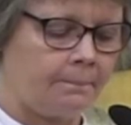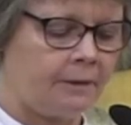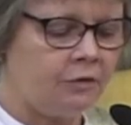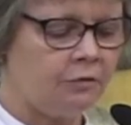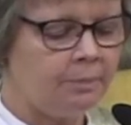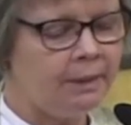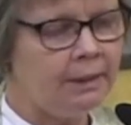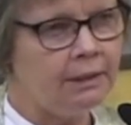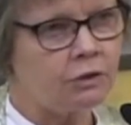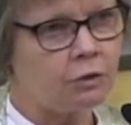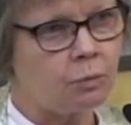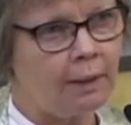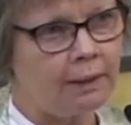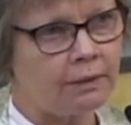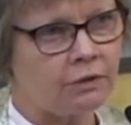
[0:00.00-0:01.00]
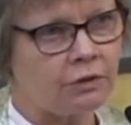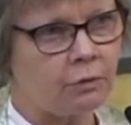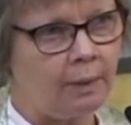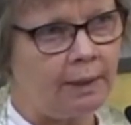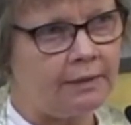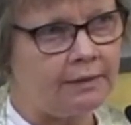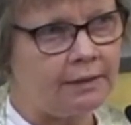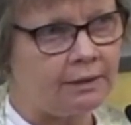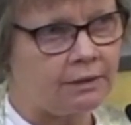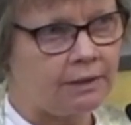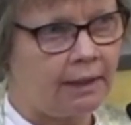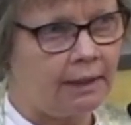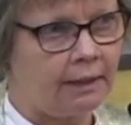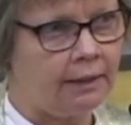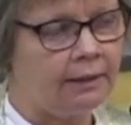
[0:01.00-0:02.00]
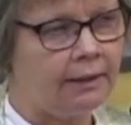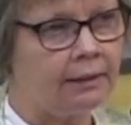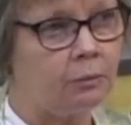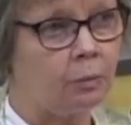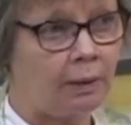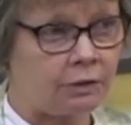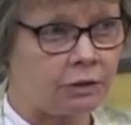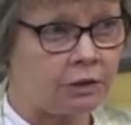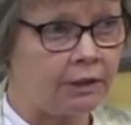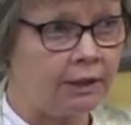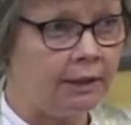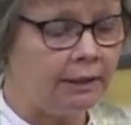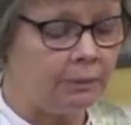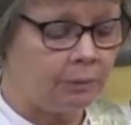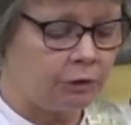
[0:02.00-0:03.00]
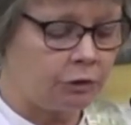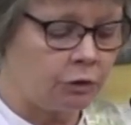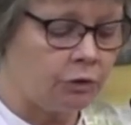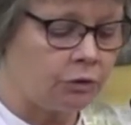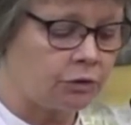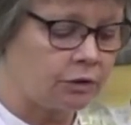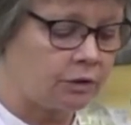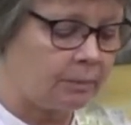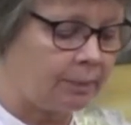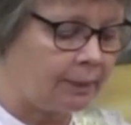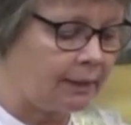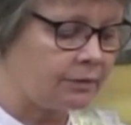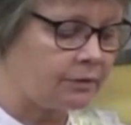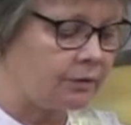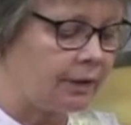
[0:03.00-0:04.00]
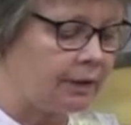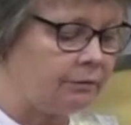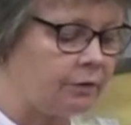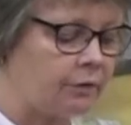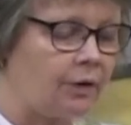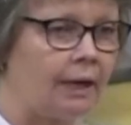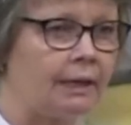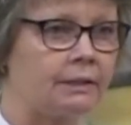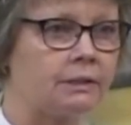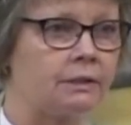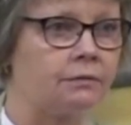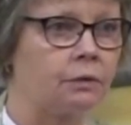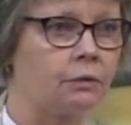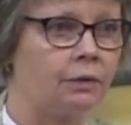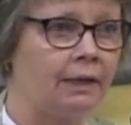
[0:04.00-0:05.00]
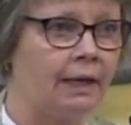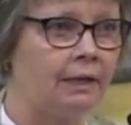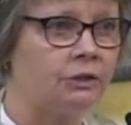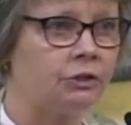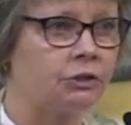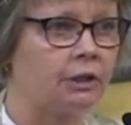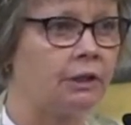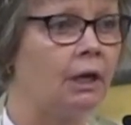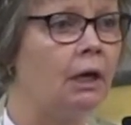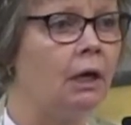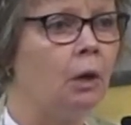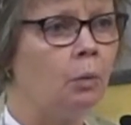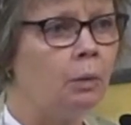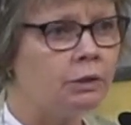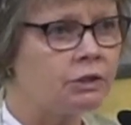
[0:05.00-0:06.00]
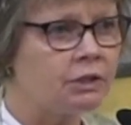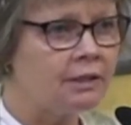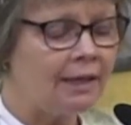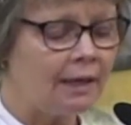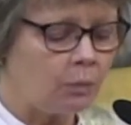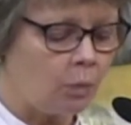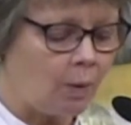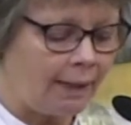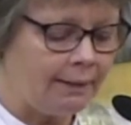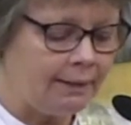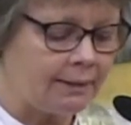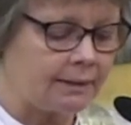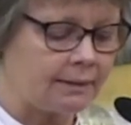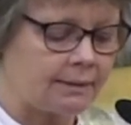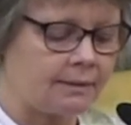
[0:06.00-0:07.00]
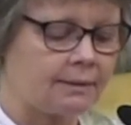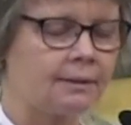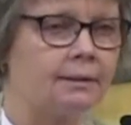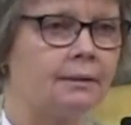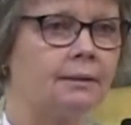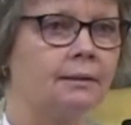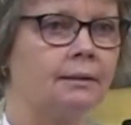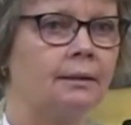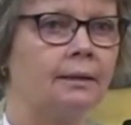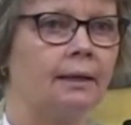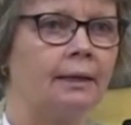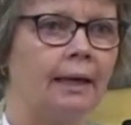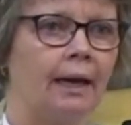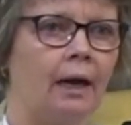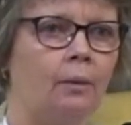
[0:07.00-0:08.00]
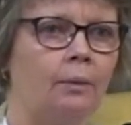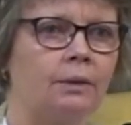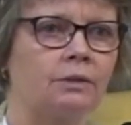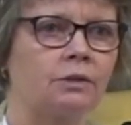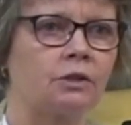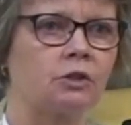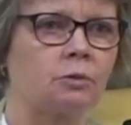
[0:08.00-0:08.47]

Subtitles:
but of being as one as the way things are, and once again we turn to the plethora and variety of creation, we see that oneness and how it is